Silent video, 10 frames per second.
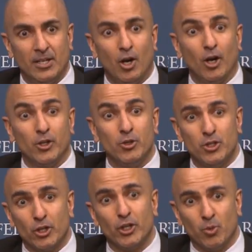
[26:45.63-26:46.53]
Are you
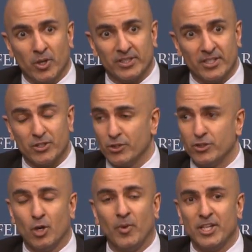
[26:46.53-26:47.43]
sure you want this? Because
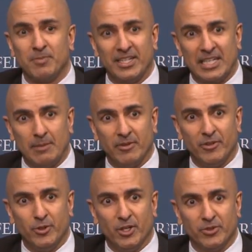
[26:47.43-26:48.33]
don't waste my time if
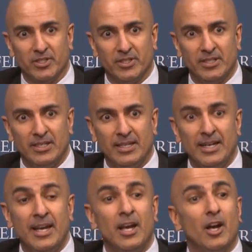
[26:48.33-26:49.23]
you don't.
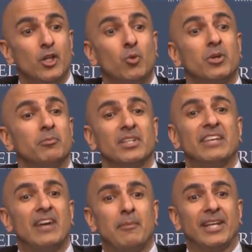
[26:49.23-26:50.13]
You wouldn't
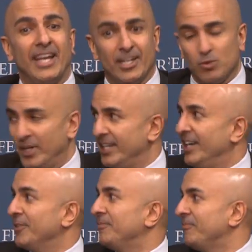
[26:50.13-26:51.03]
believe how many hands went
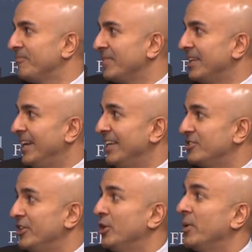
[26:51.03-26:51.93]
down and
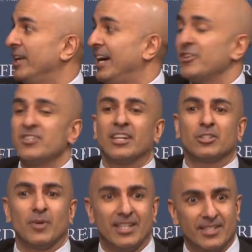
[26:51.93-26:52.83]
said, you know what, now is not
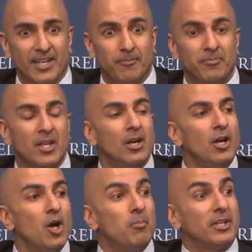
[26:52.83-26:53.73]
the right time.
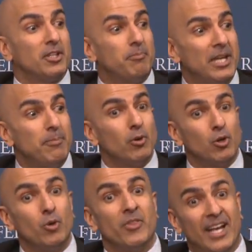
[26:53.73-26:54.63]
But the people
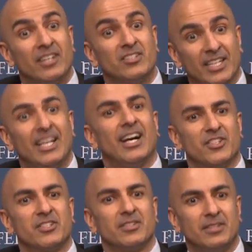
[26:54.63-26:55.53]
who then said
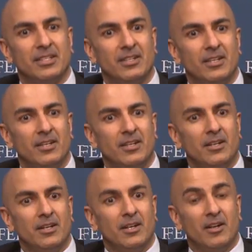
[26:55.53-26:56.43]
yes,
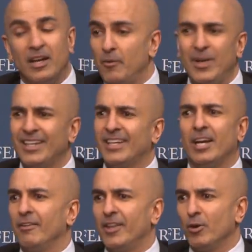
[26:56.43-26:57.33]
we didn't
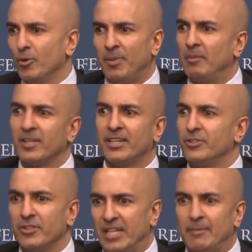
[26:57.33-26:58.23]
care if they were
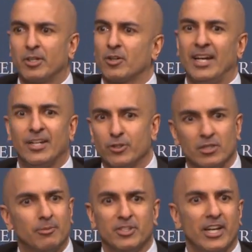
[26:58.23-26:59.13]
Republicans or Democrats or
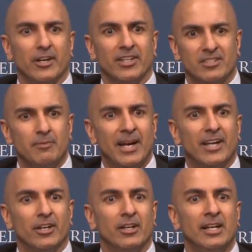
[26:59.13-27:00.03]
libertarians, didn't
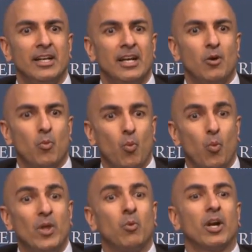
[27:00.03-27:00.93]
matter
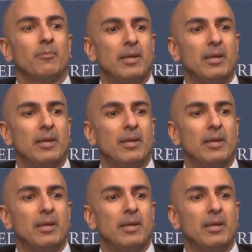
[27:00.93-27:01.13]
we wanted